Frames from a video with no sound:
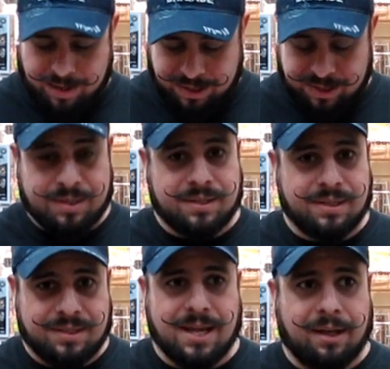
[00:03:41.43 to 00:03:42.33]
This is
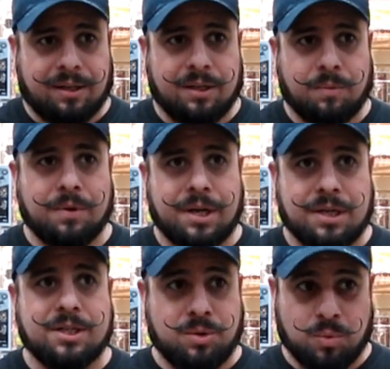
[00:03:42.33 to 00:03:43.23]
exactly what
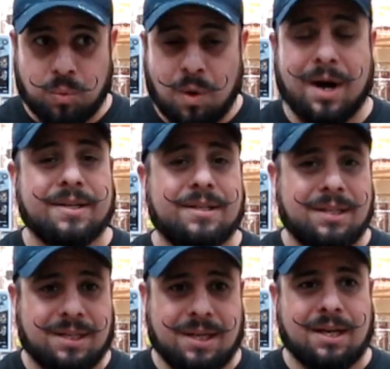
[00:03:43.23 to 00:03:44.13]
you want
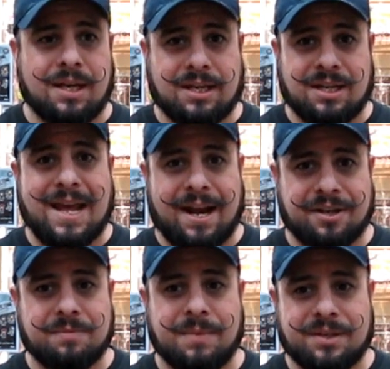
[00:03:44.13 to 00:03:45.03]
to get in an
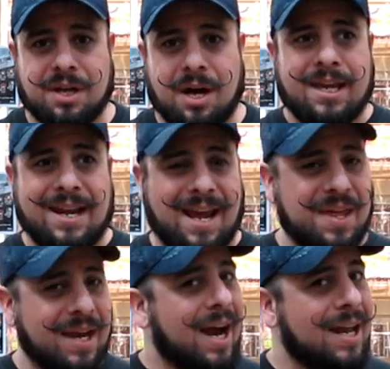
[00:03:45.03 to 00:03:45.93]
action-based comic. It had
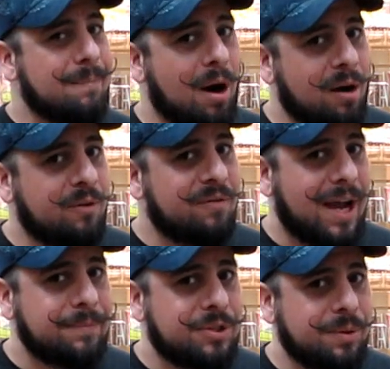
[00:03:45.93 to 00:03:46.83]
that kind of Marvel
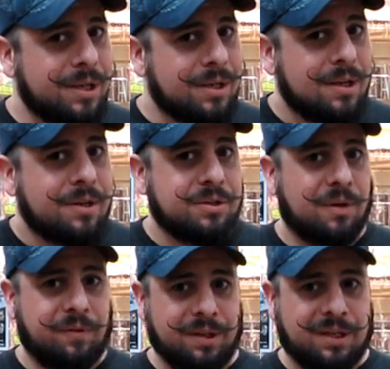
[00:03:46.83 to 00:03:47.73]
vibe to it, so
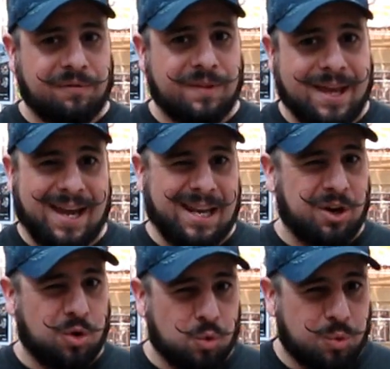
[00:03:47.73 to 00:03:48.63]
if you're looking for that kind
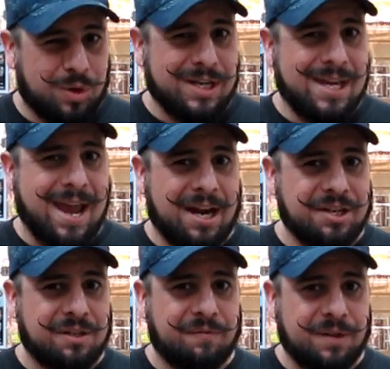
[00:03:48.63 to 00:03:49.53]
of gritty
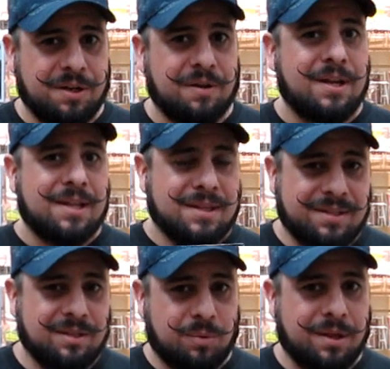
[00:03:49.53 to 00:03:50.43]
action figure,
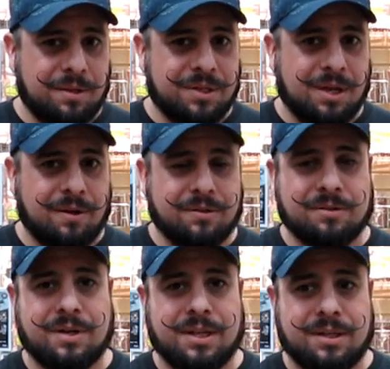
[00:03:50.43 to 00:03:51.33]
this is one of those
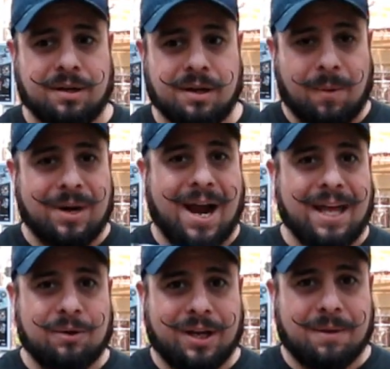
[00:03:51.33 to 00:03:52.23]
characters right there. I would
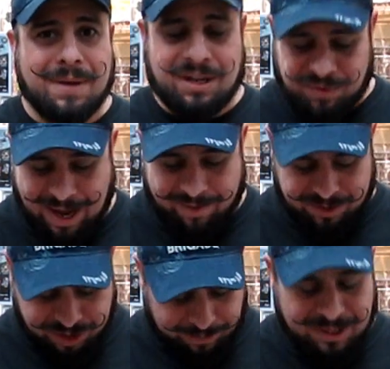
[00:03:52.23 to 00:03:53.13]
highly recommend, if you
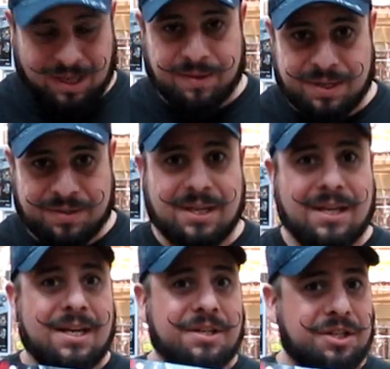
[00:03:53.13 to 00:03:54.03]
haven't jumped in on this,
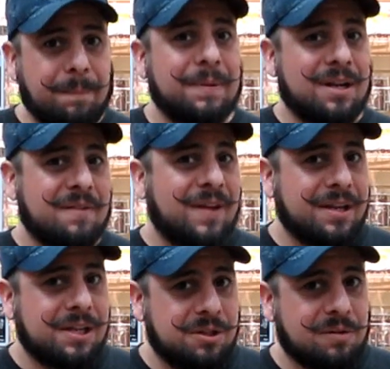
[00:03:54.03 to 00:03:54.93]
jump in on the
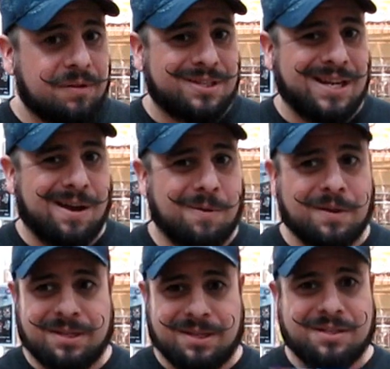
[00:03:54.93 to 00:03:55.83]
Valiant universe now.
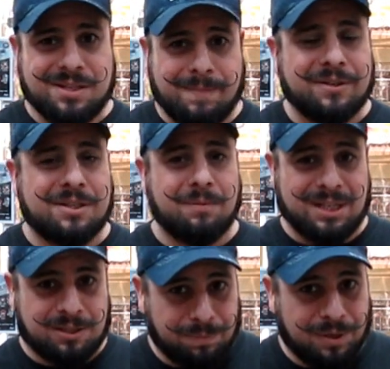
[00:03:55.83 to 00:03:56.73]
This is about to
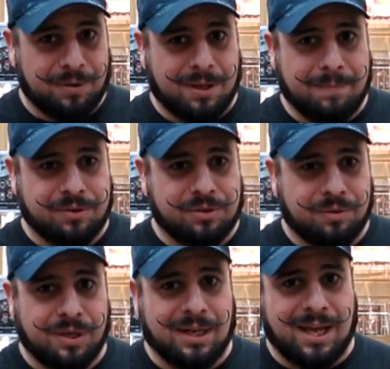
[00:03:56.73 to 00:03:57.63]
explode on the big
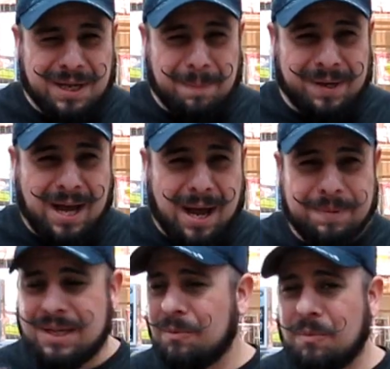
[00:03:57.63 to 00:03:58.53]
screen. Pick up a
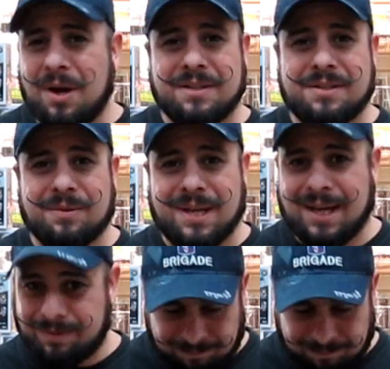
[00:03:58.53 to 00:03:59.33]
copy while you still can.